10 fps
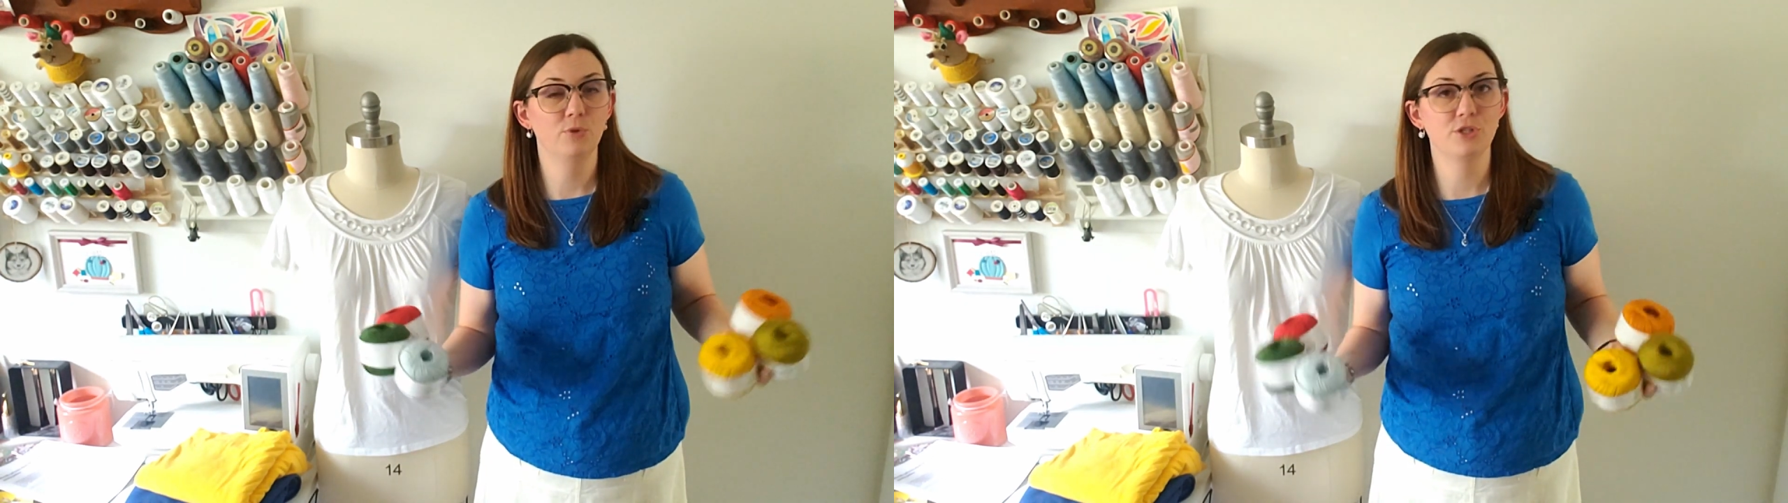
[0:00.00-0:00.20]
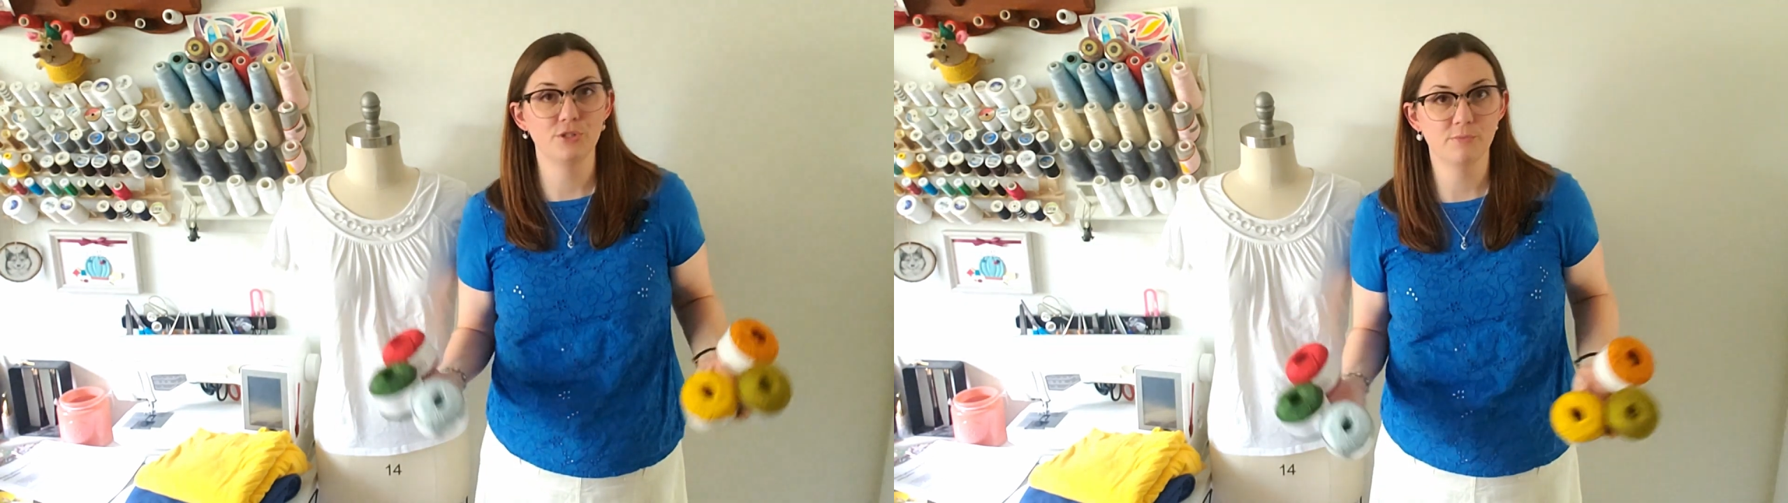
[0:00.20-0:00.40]

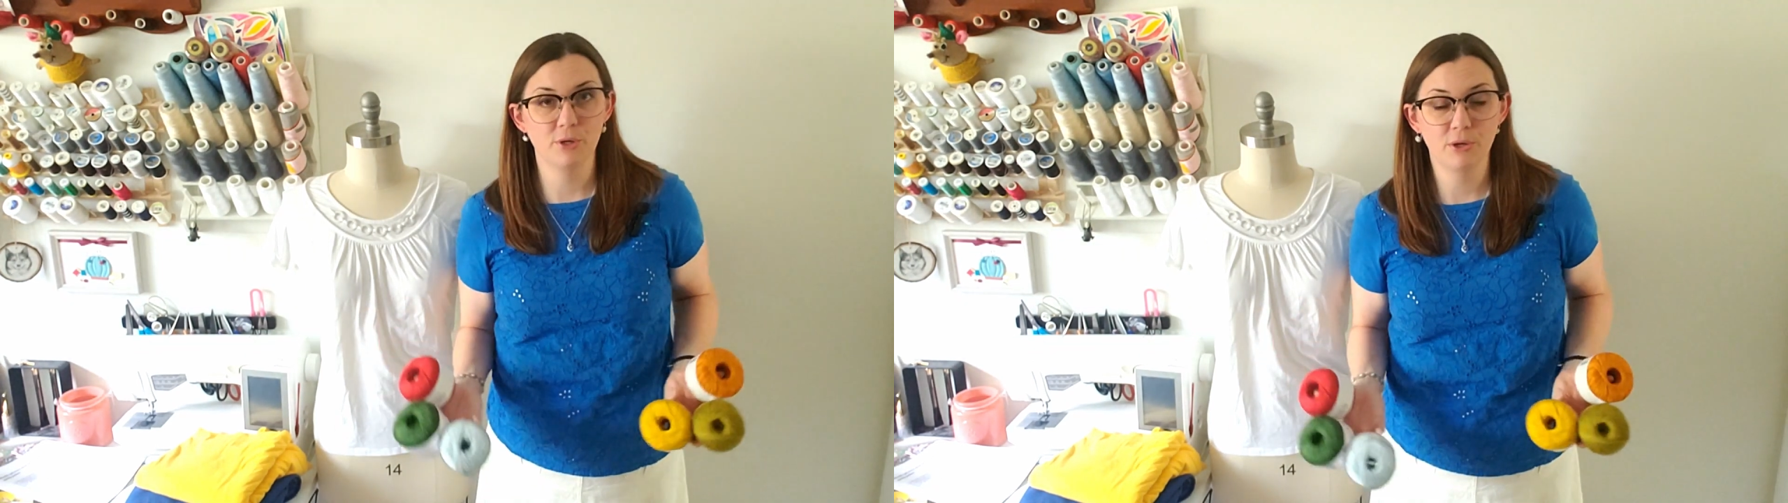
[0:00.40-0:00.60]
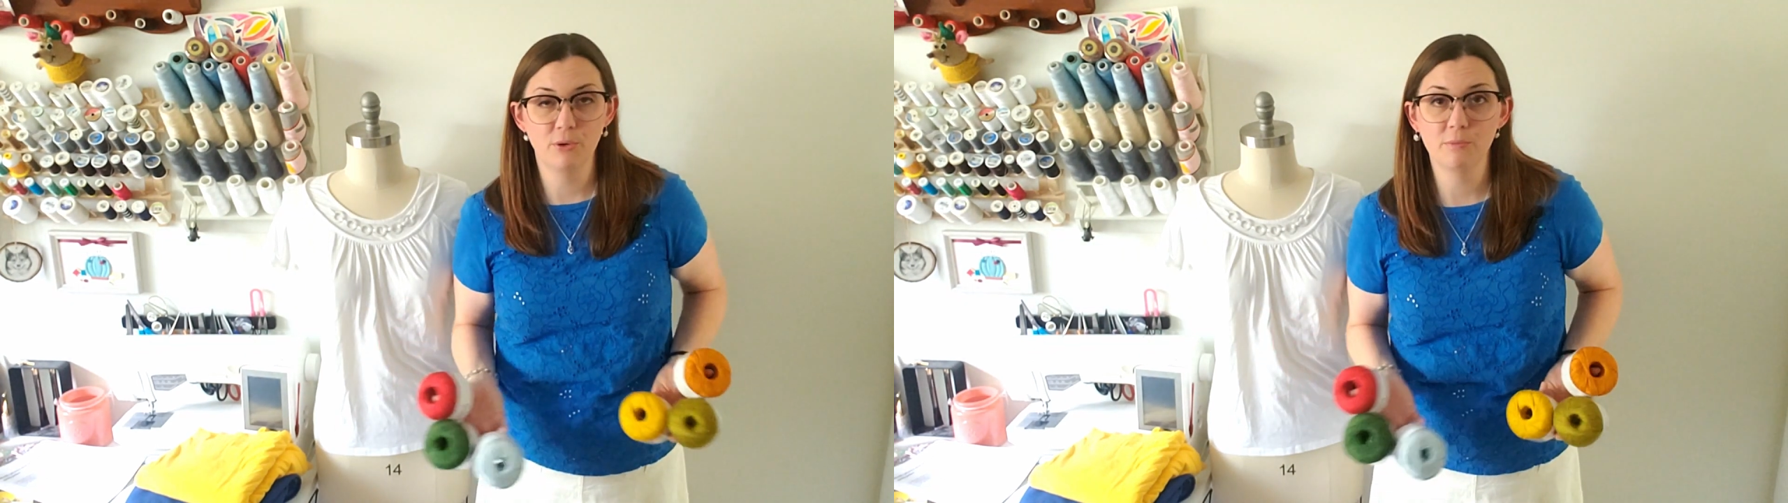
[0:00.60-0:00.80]
which is a
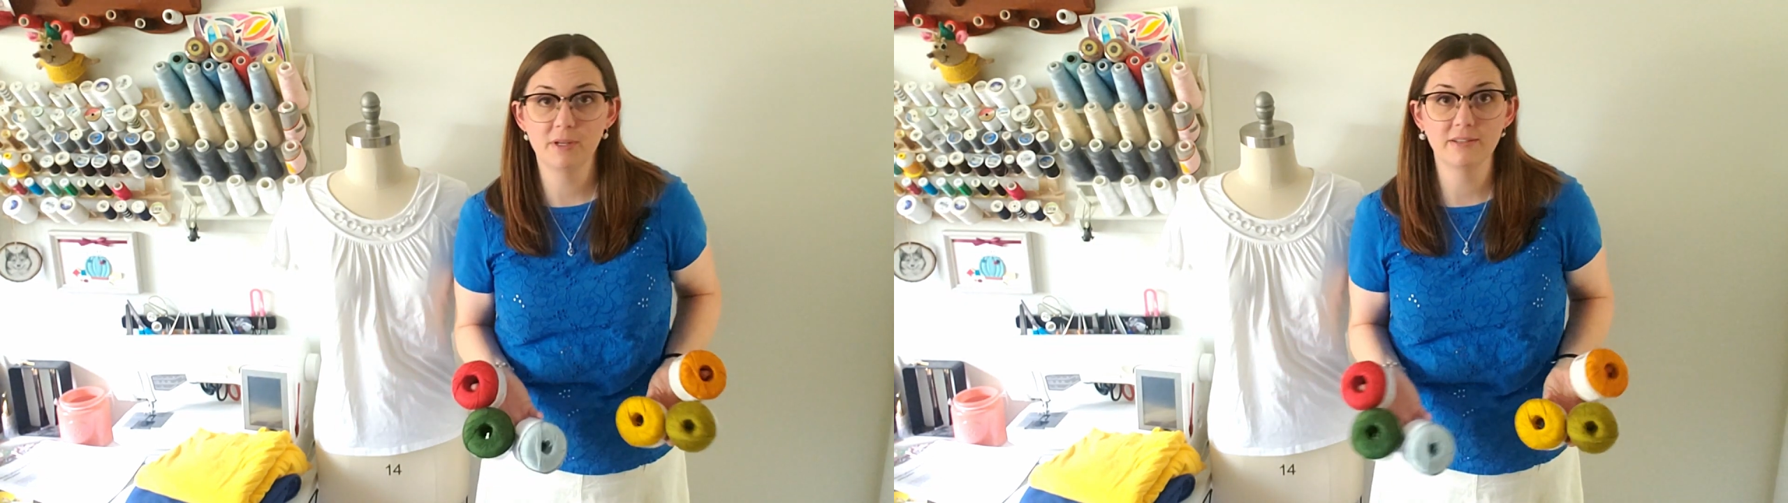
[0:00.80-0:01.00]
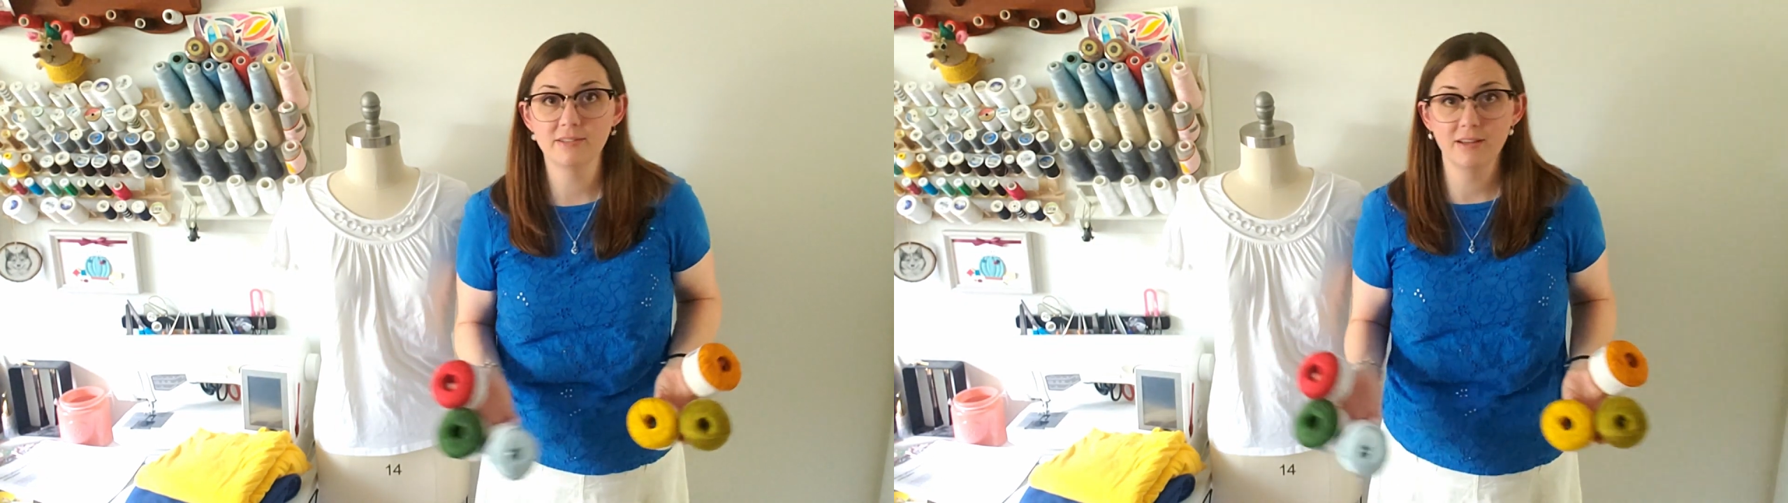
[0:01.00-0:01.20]
miracle
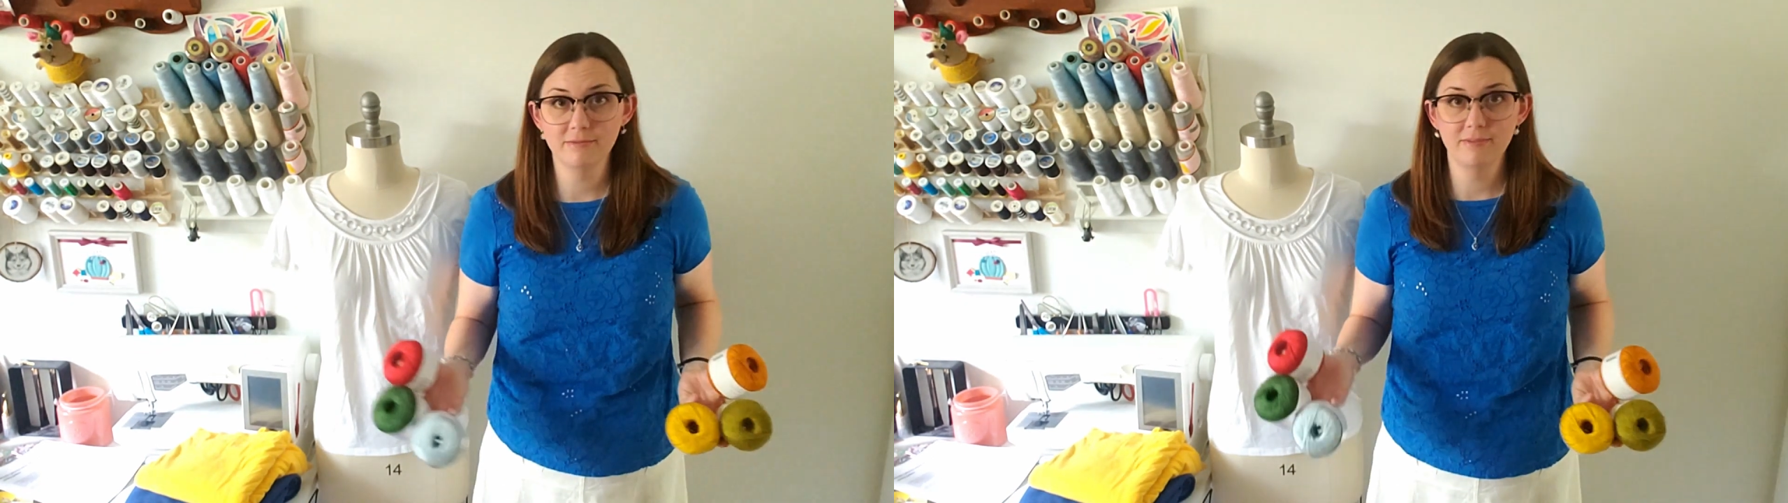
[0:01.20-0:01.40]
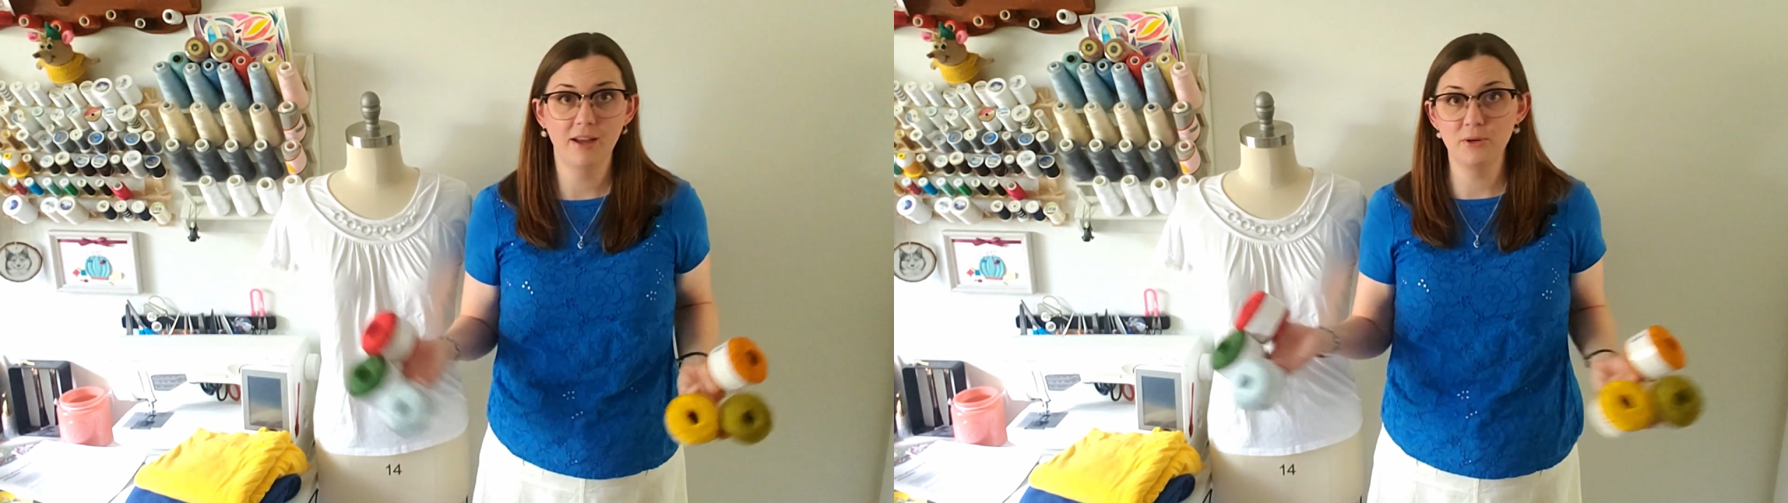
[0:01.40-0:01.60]
because
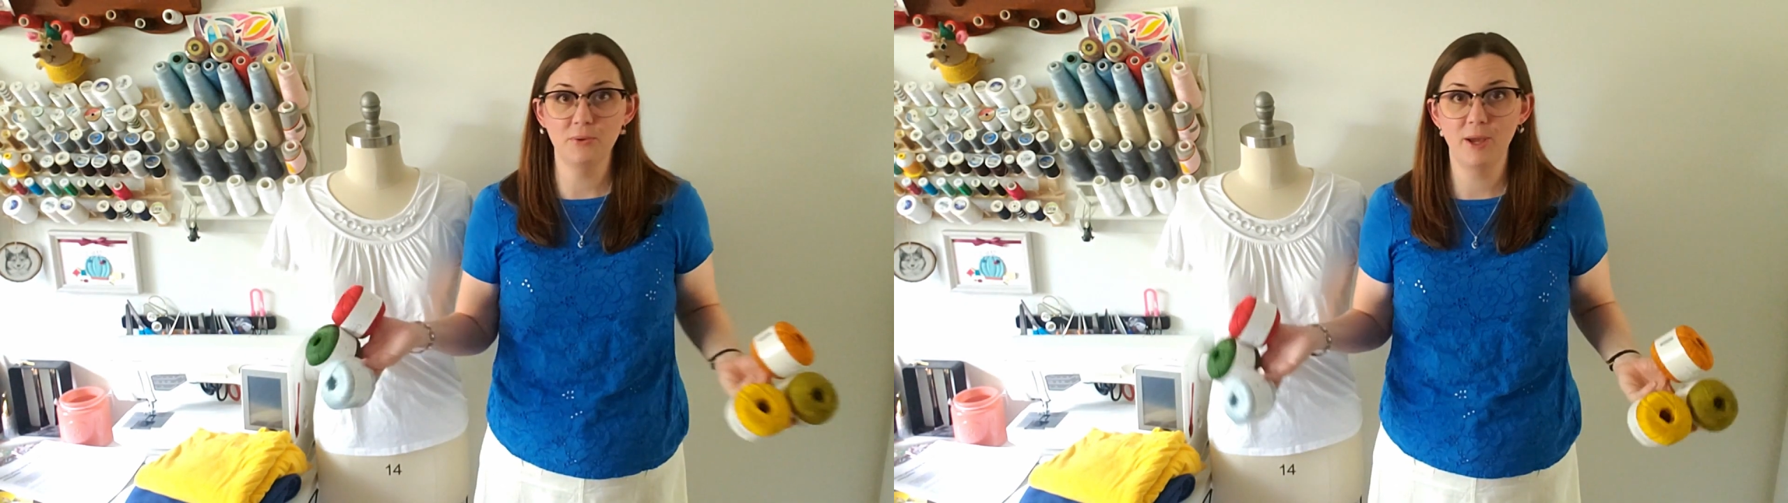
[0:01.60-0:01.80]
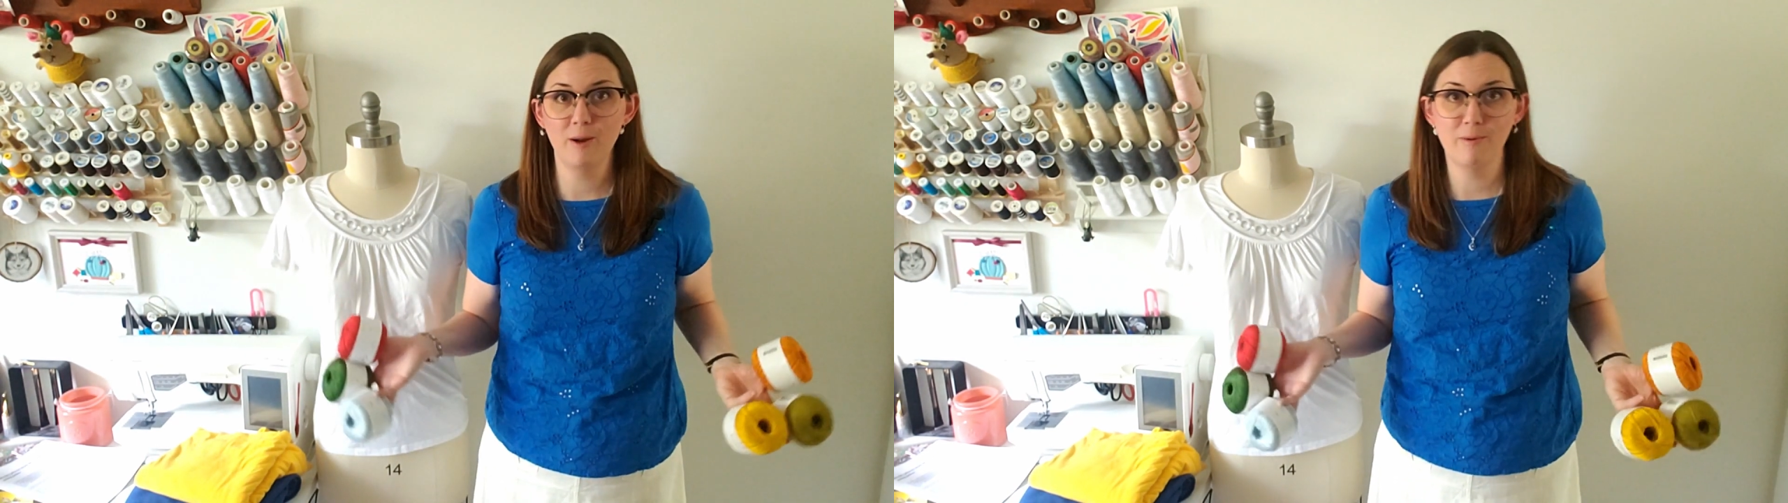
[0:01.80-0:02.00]
I
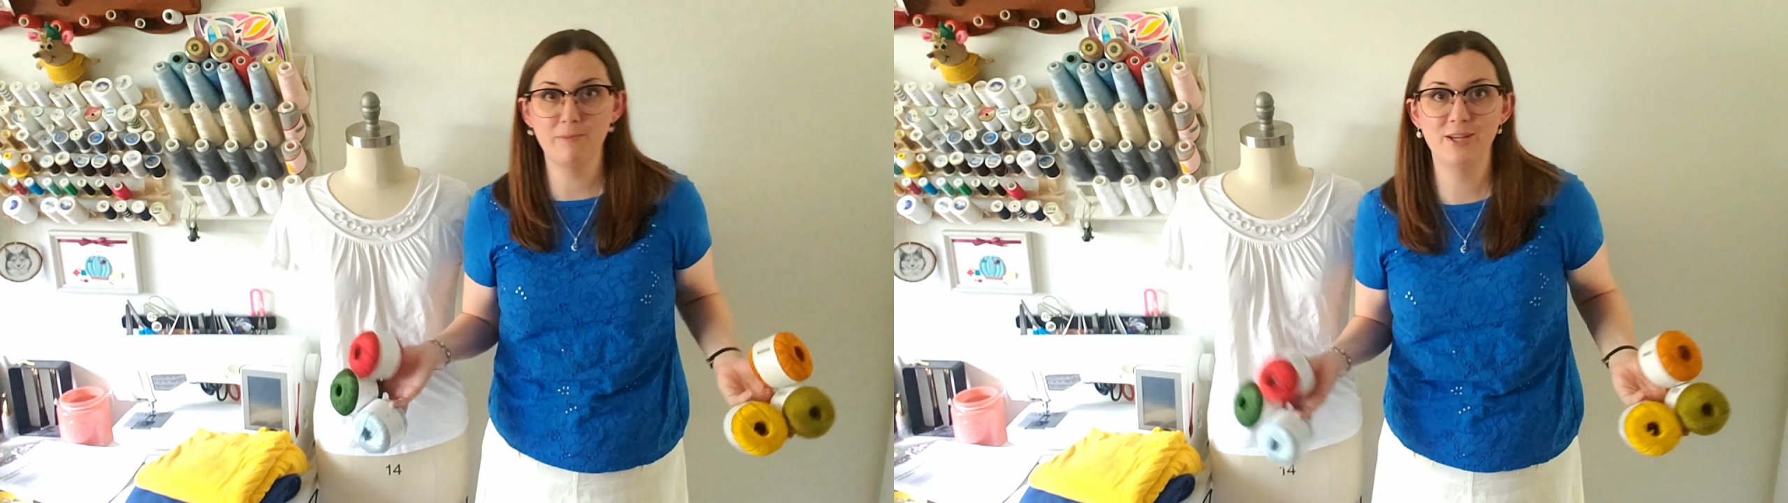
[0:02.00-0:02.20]
don't care about